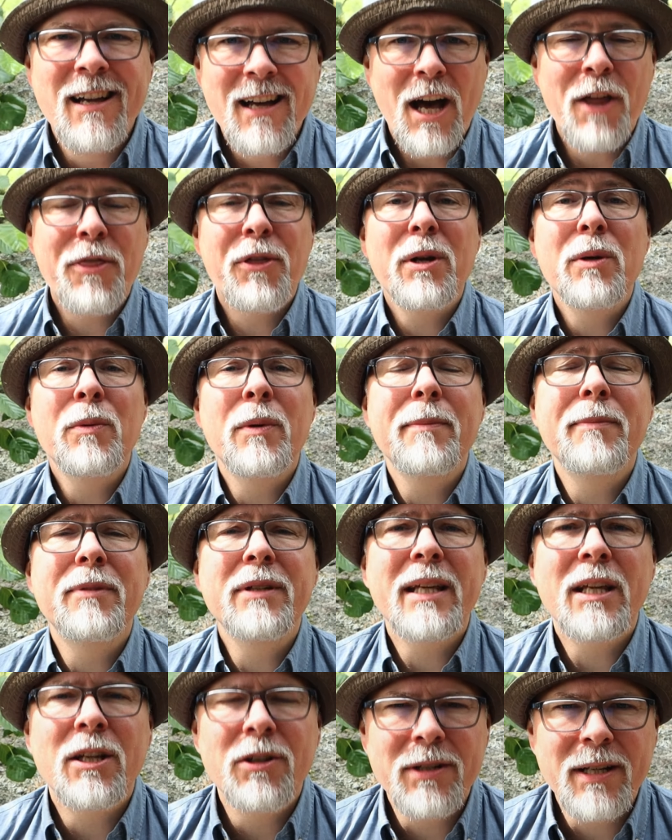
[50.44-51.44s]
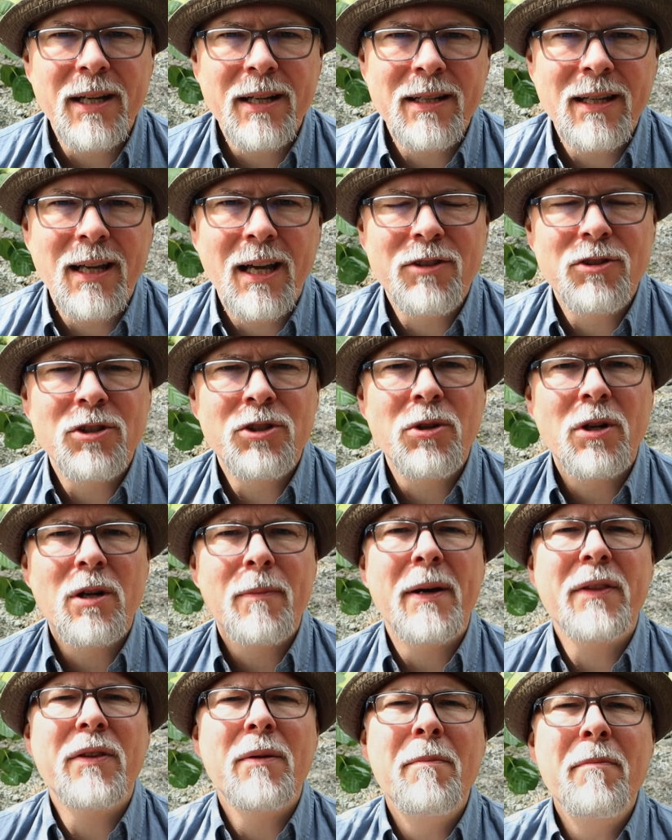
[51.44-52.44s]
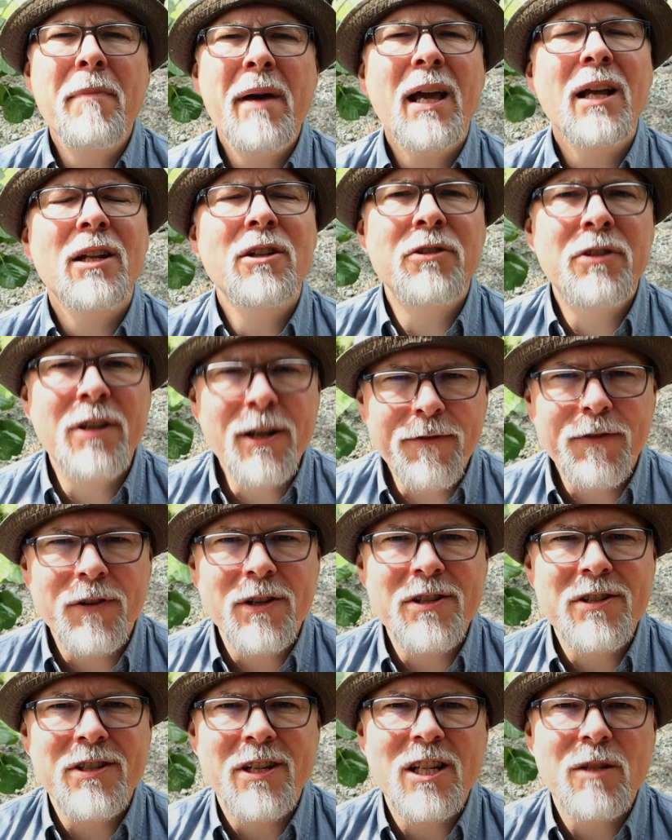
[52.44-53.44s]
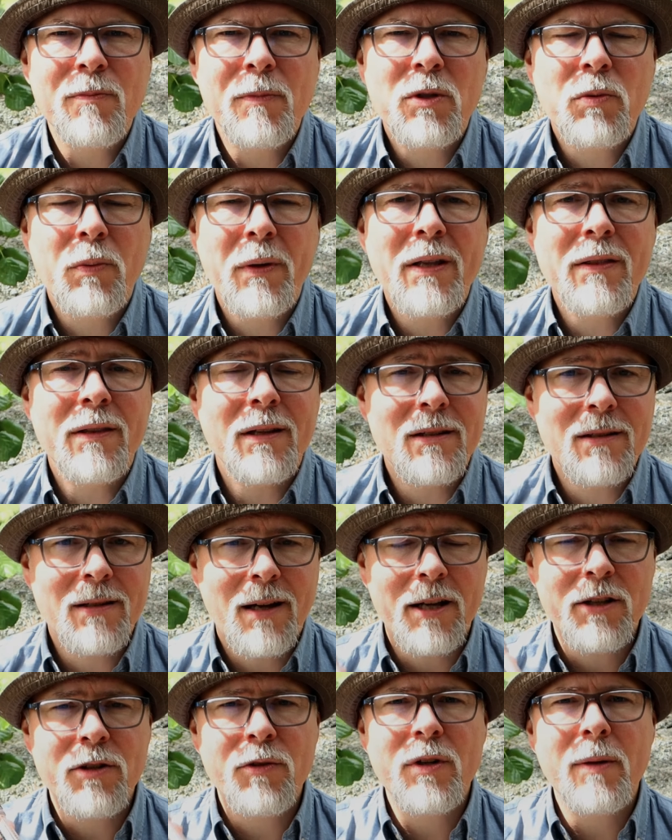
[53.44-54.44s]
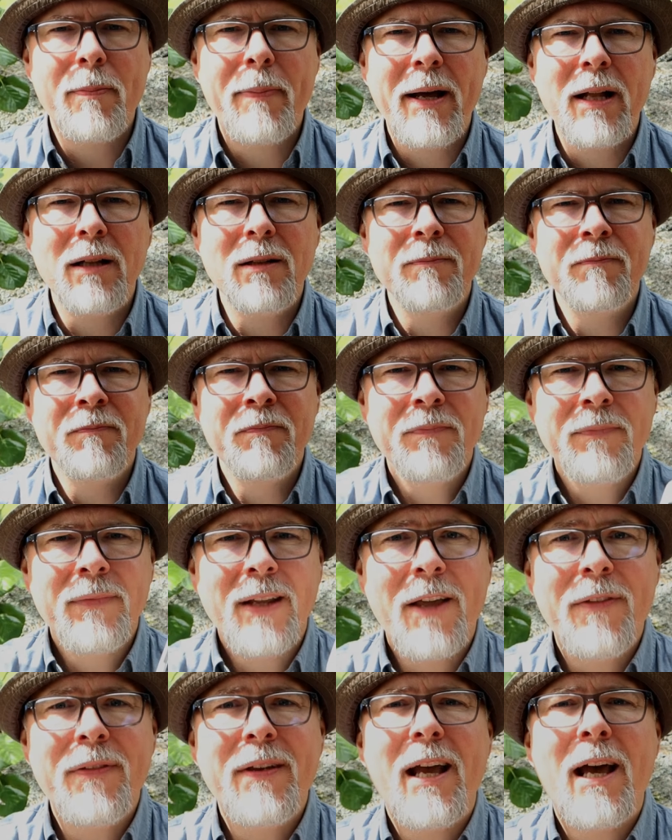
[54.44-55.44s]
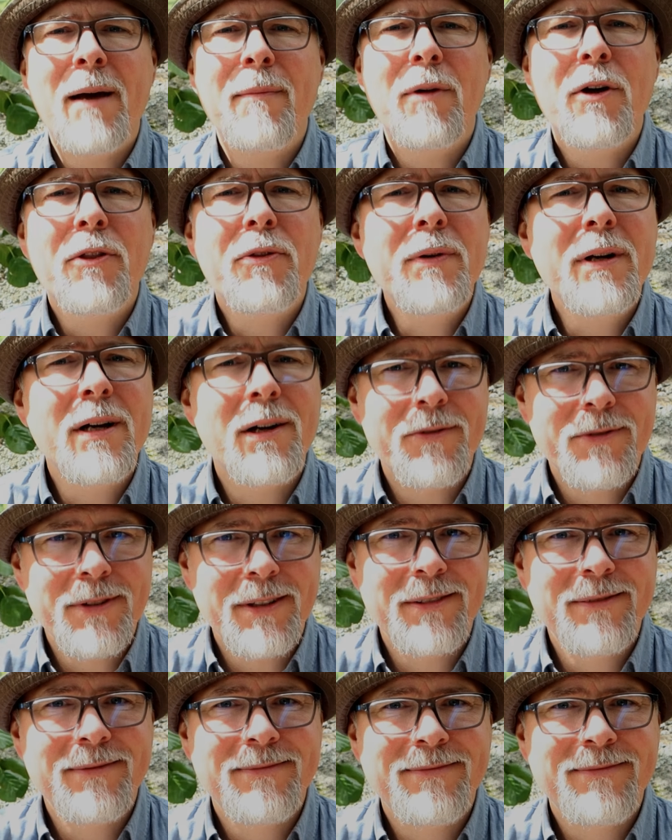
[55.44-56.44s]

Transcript: I thought it would be a good idea to talk about the main differences between the tiny Repel and the MR300.